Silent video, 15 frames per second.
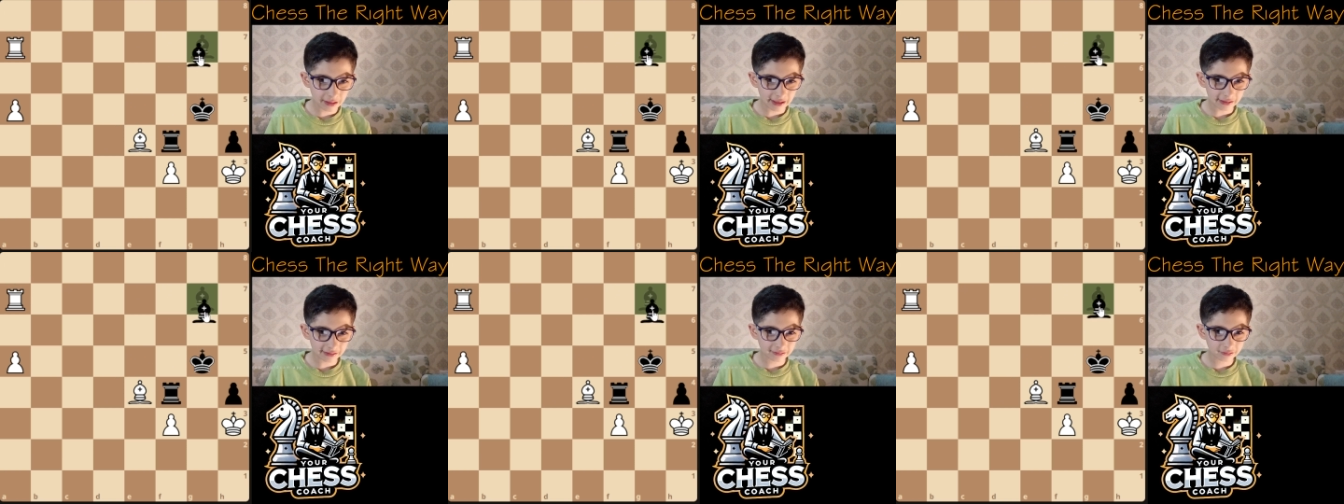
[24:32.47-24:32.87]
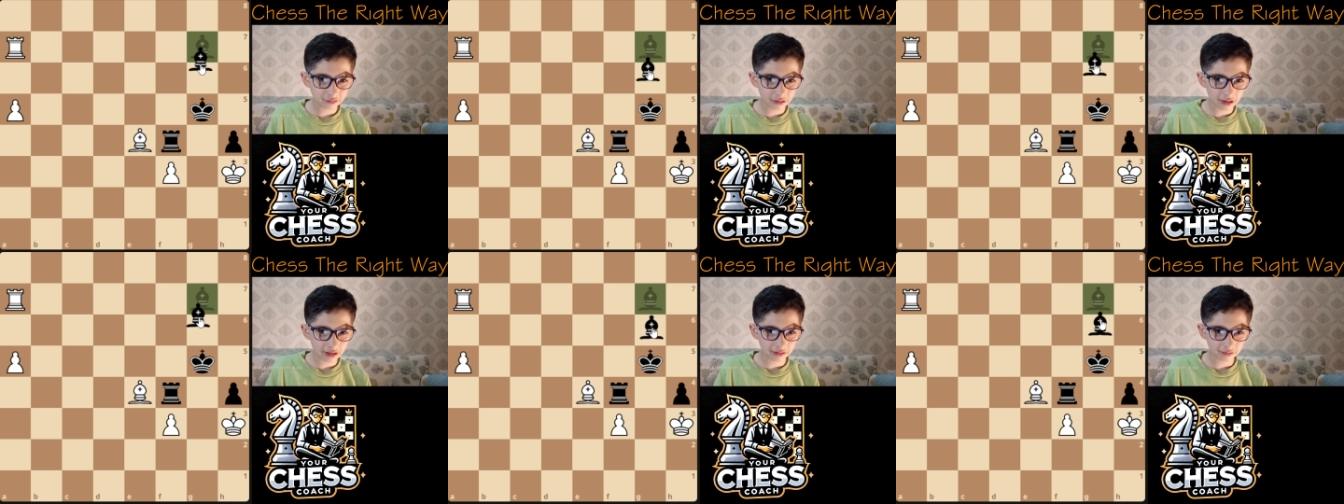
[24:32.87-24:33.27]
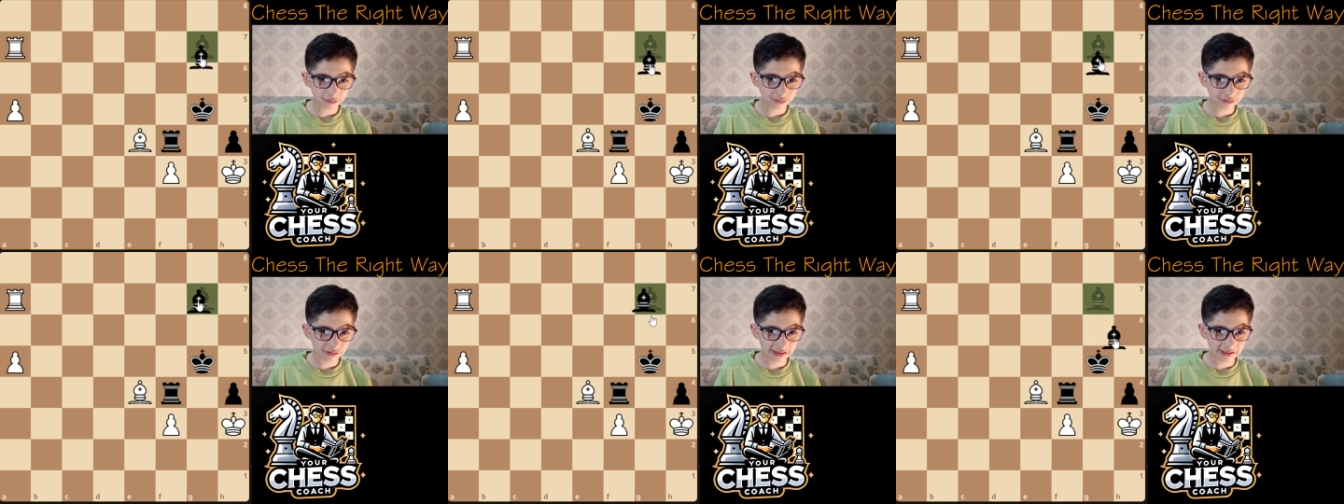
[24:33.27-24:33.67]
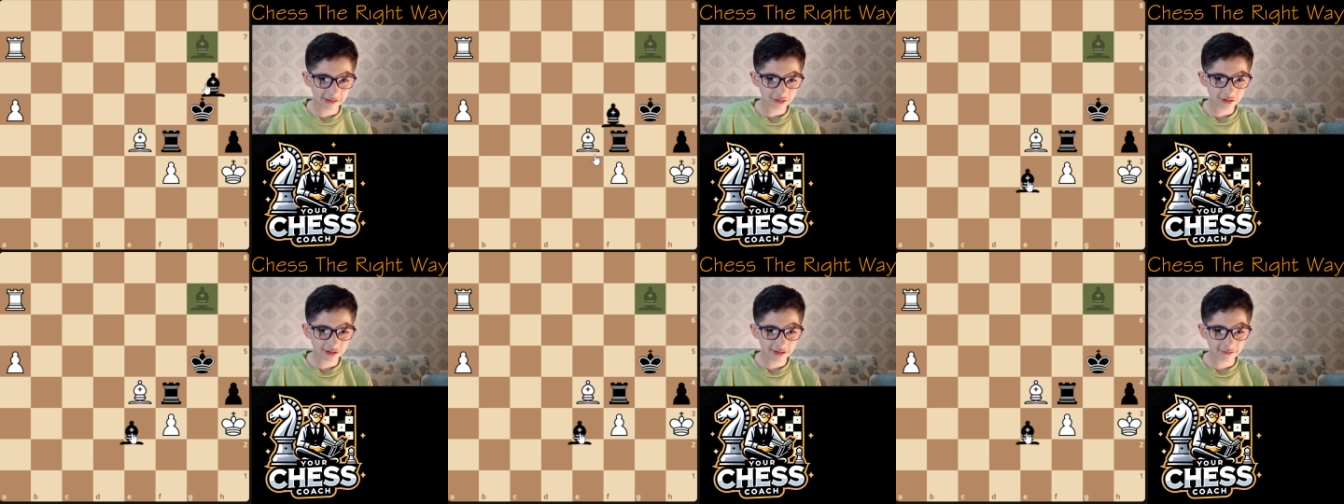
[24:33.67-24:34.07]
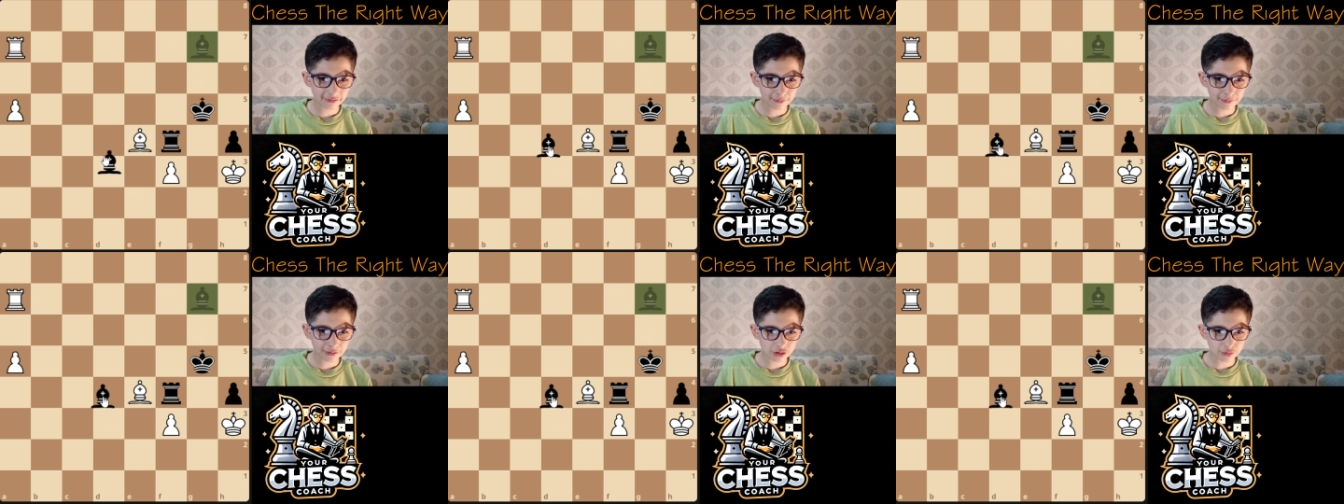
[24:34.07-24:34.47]
needed to save the
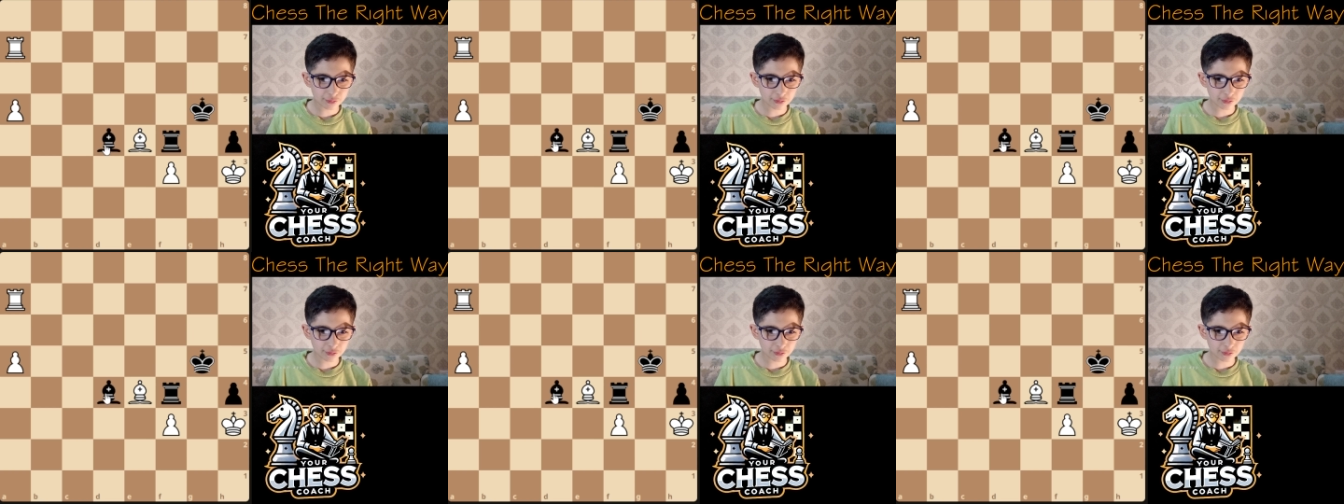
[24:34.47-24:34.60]
bishop,